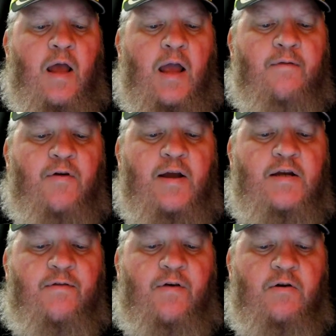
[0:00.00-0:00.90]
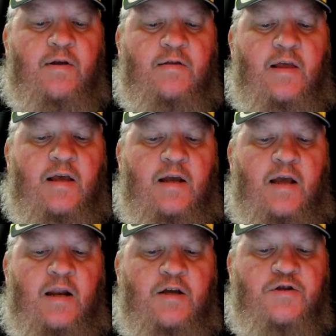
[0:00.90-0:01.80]
Every devoted thing
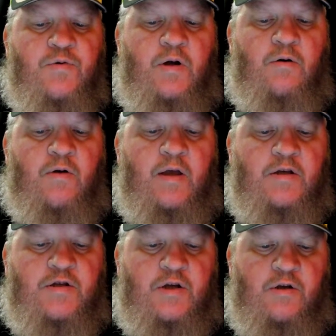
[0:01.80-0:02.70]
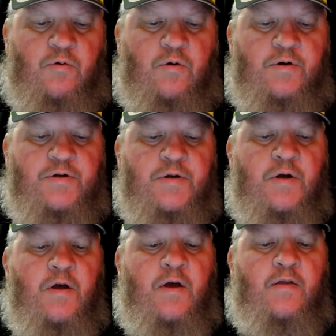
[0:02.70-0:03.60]
in Israel is yours.
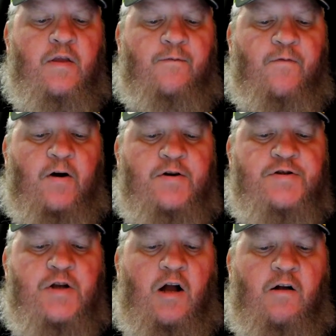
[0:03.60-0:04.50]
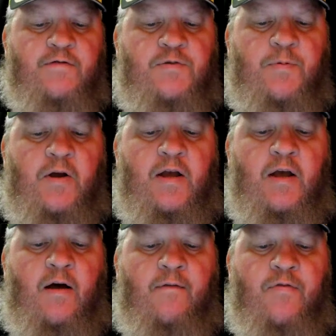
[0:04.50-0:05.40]
The first
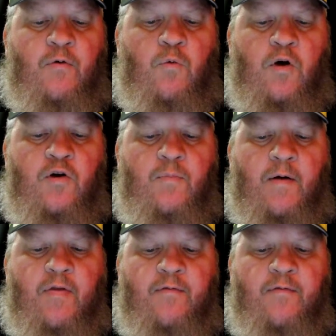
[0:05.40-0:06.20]
offspring of the womb